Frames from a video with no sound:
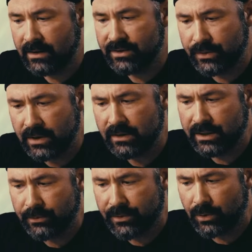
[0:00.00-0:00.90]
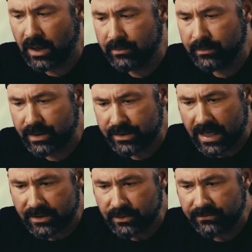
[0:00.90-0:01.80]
so you can deal with the problem under tactical